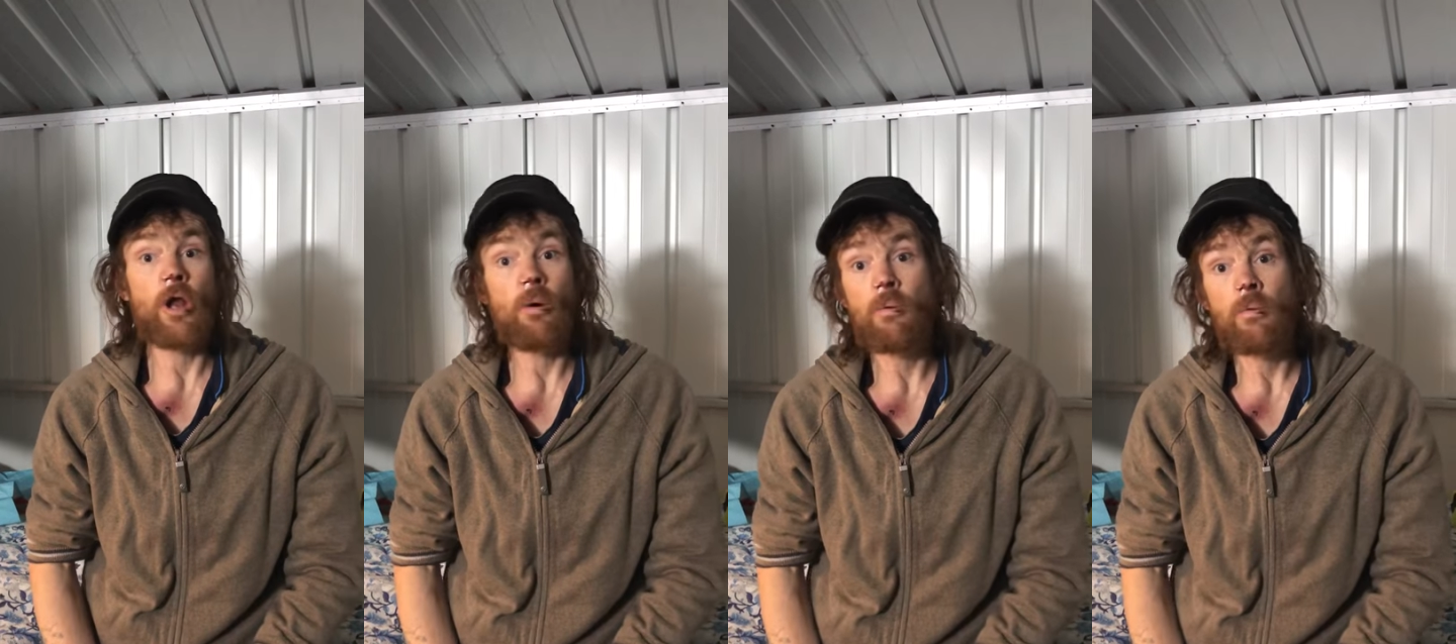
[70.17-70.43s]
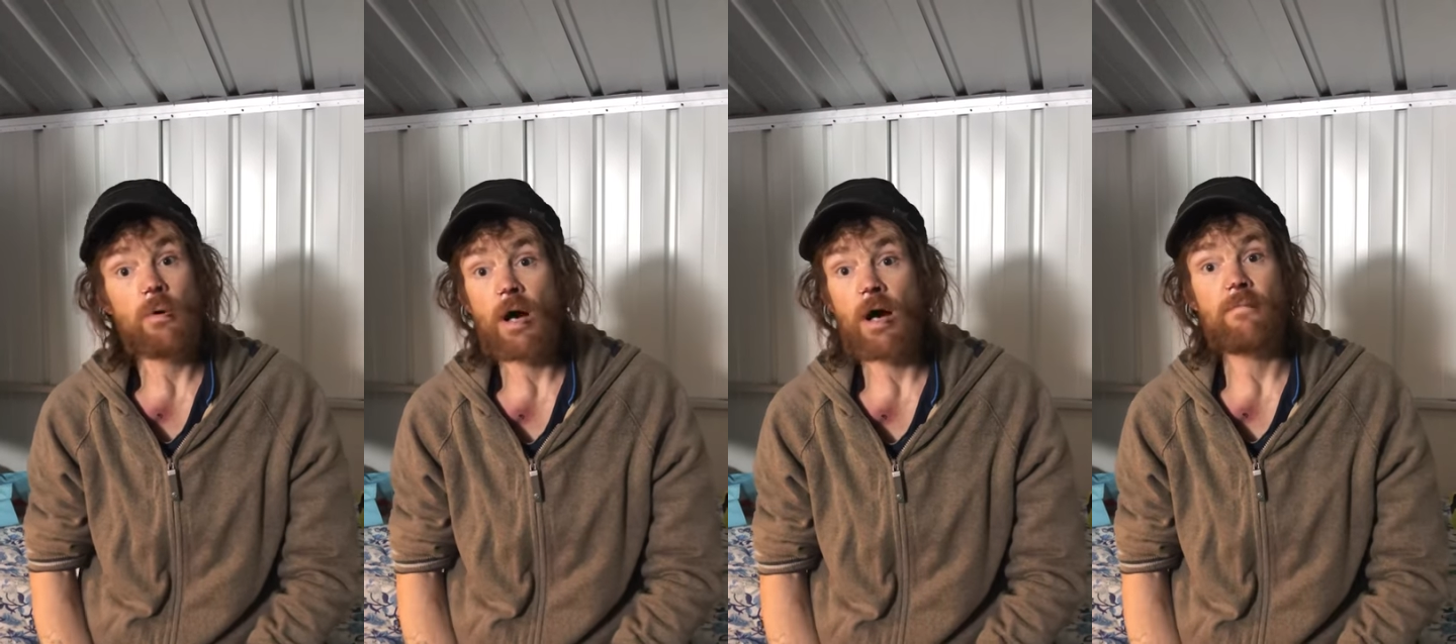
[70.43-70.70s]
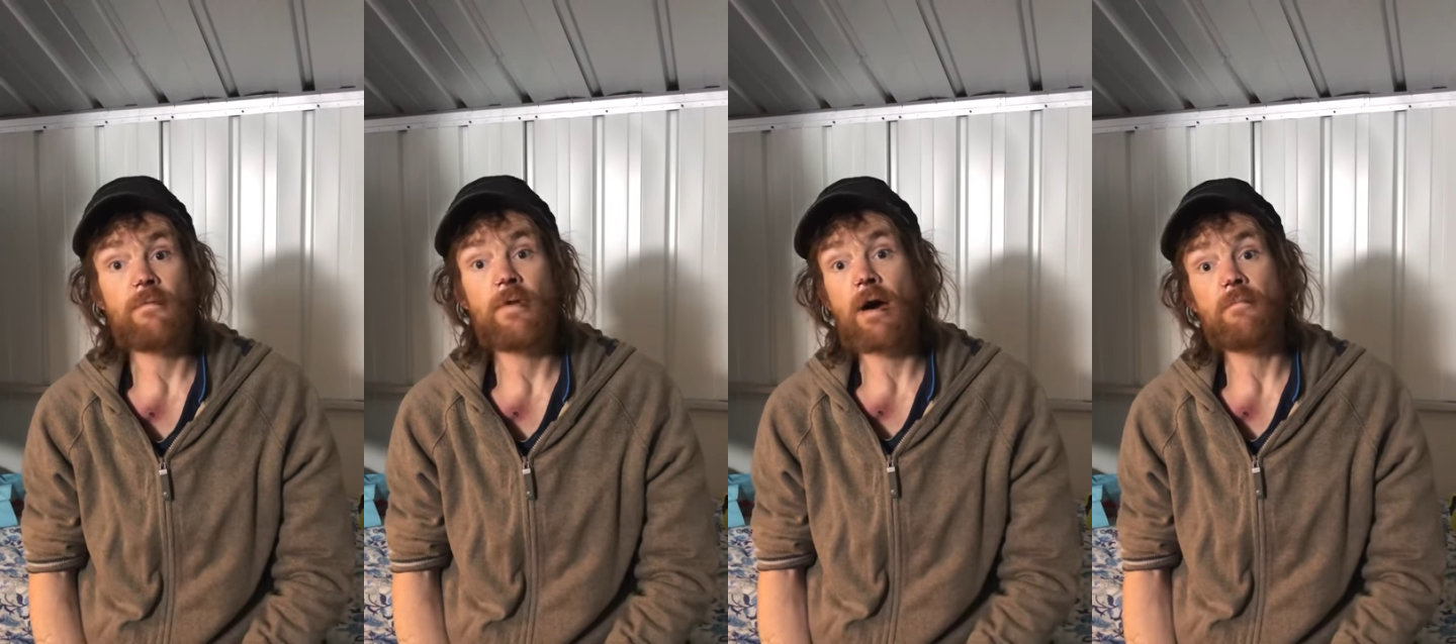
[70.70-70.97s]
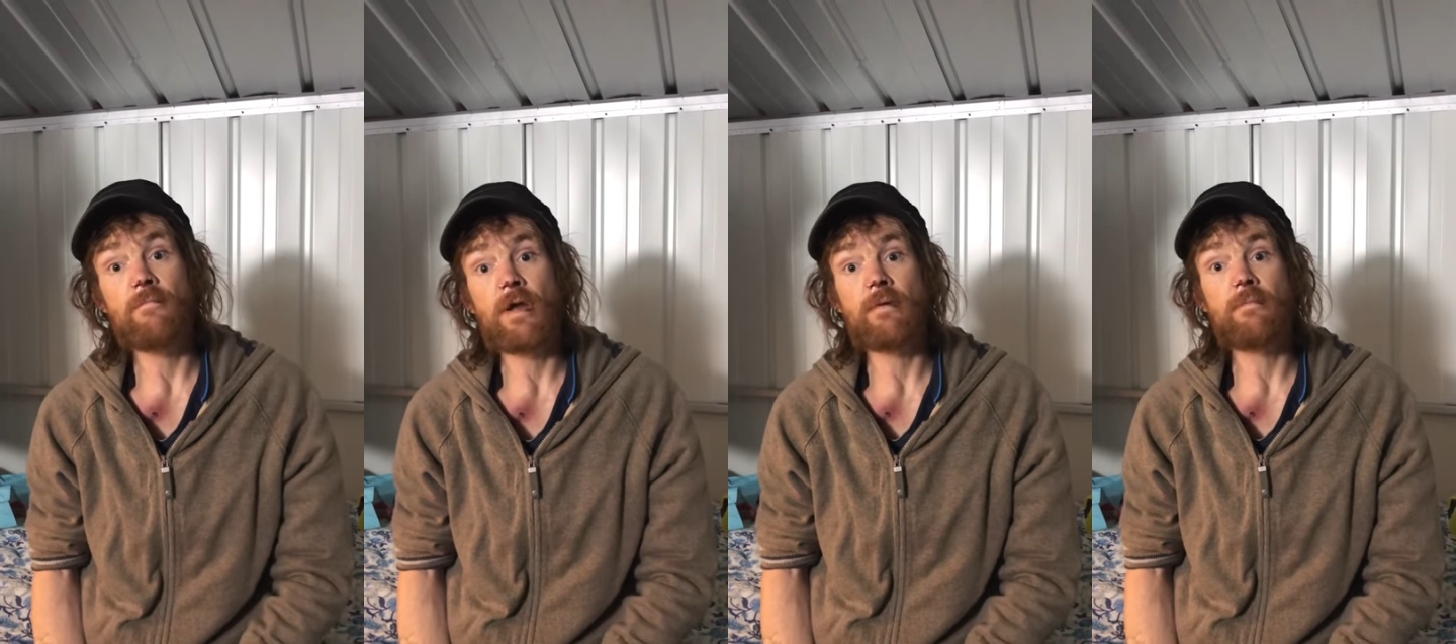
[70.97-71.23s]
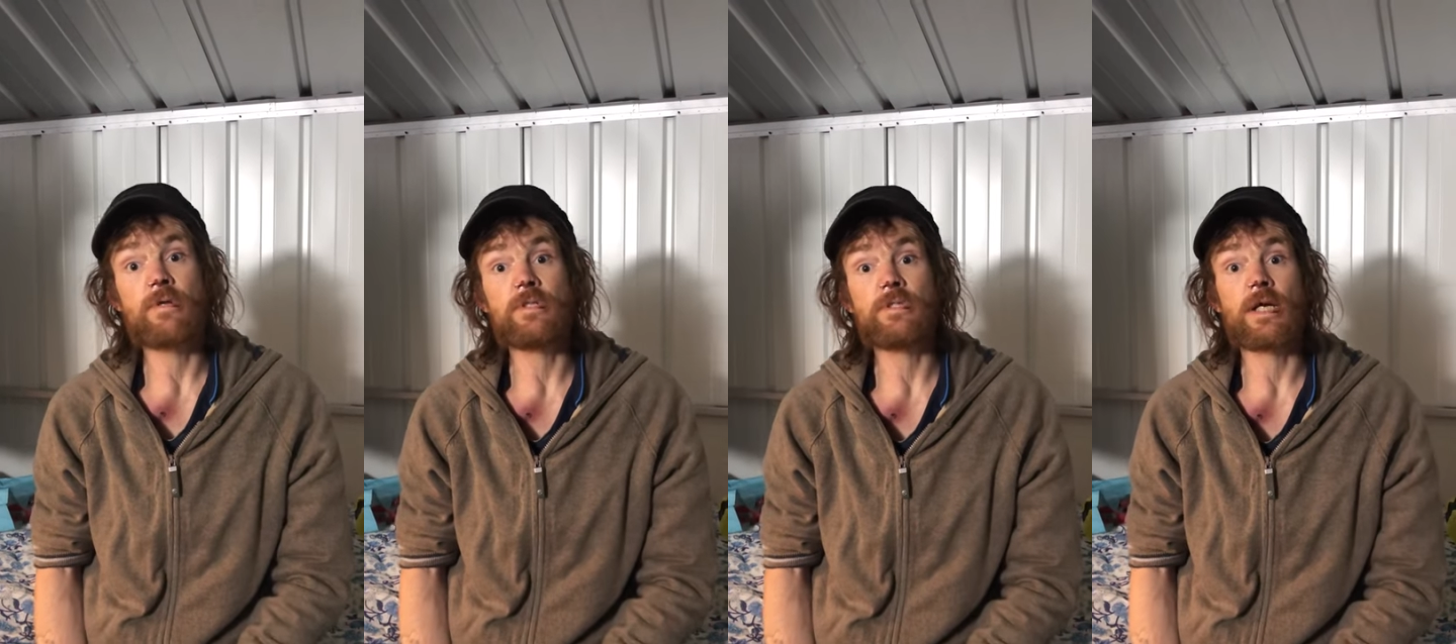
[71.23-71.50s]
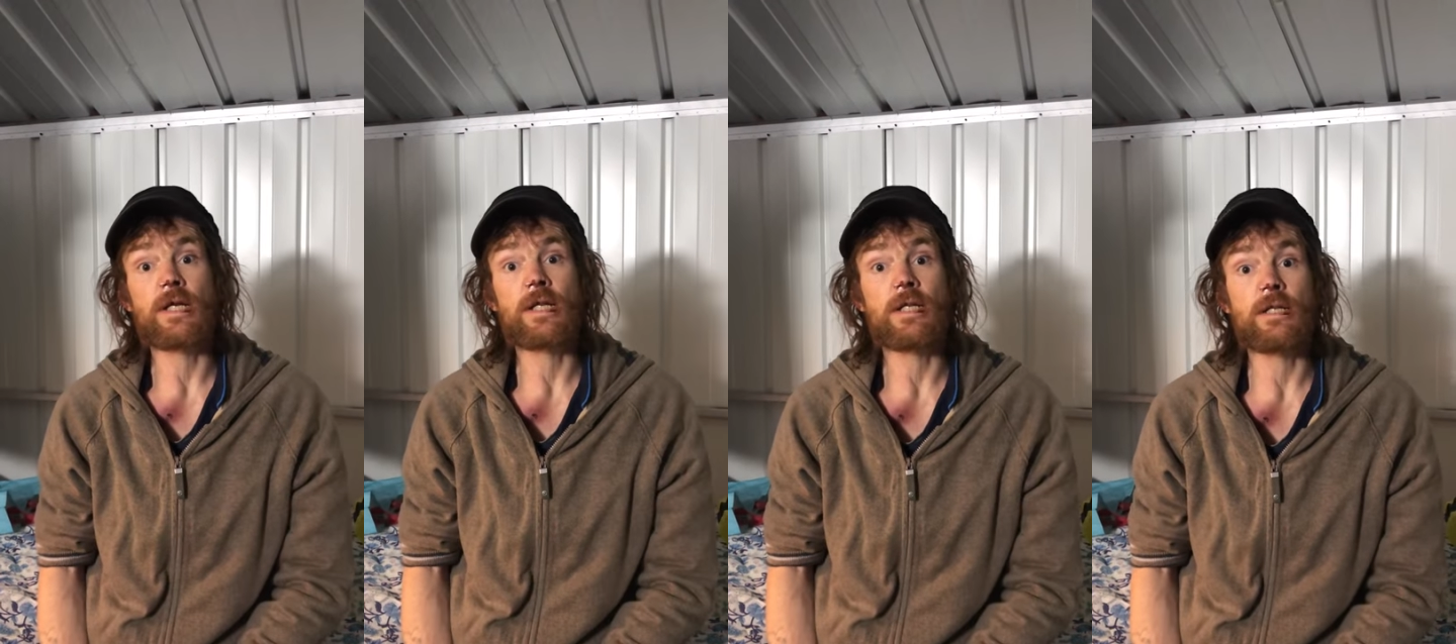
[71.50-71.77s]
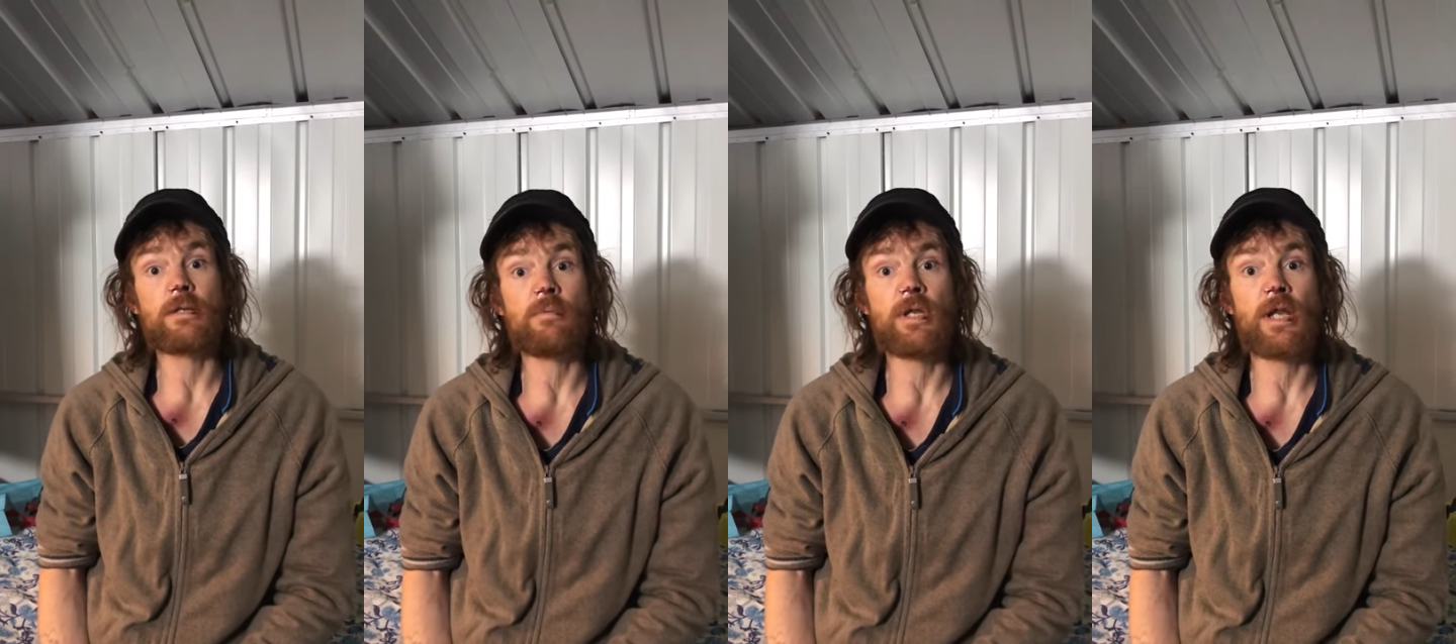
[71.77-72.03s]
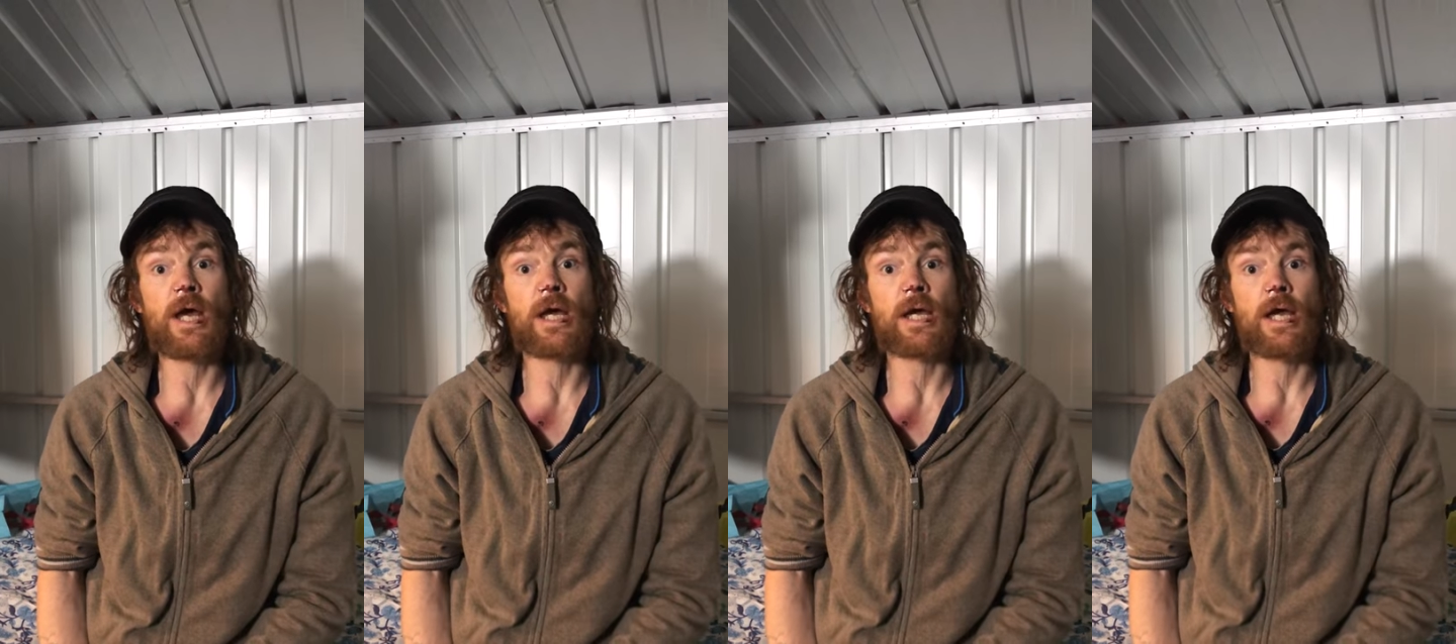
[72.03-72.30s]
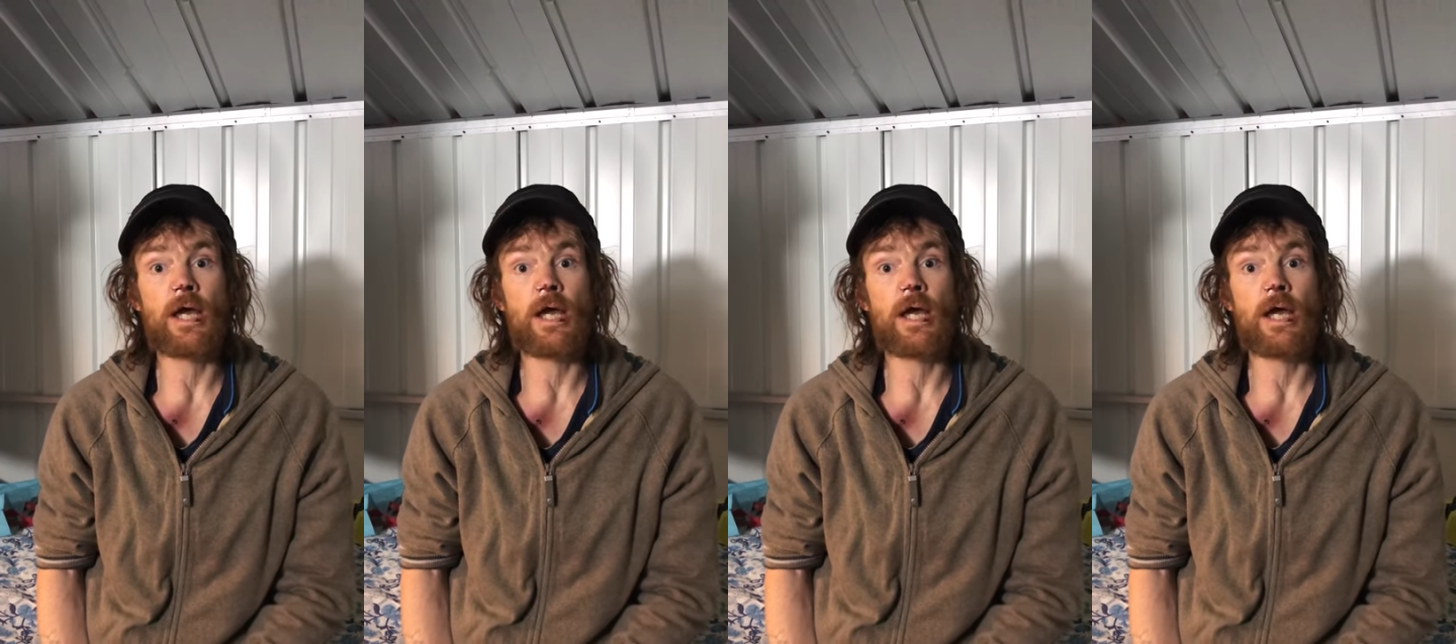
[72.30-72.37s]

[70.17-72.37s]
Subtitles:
No. I've never injected in my neck.